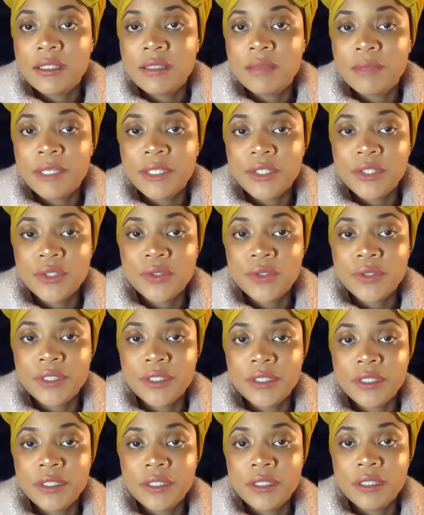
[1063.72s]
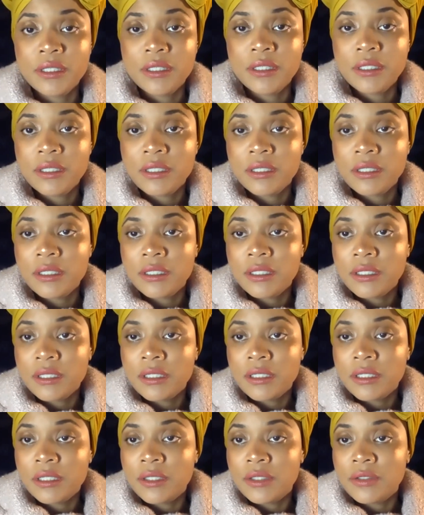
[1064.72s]
To make sure
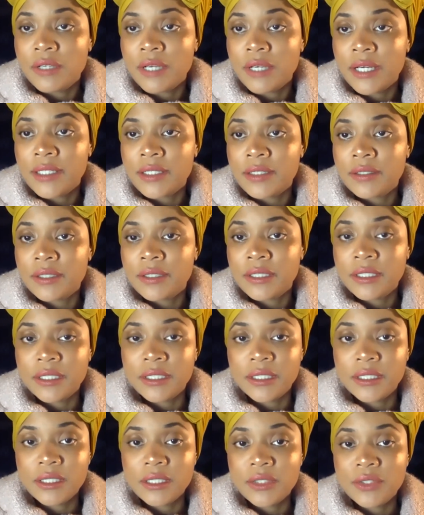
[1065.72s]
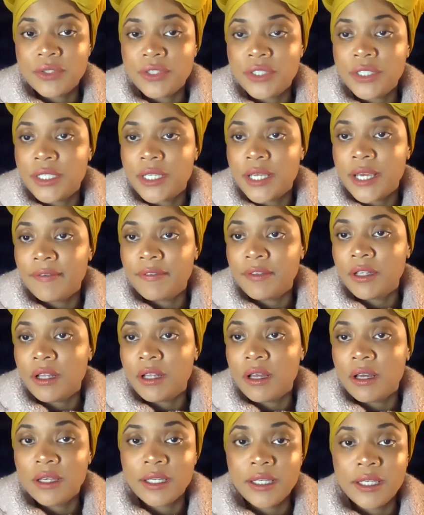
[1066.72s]
you guys are good, because you shouldn't have to
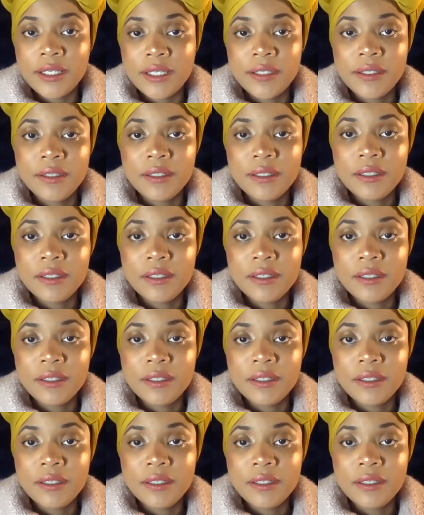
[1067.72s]
log in.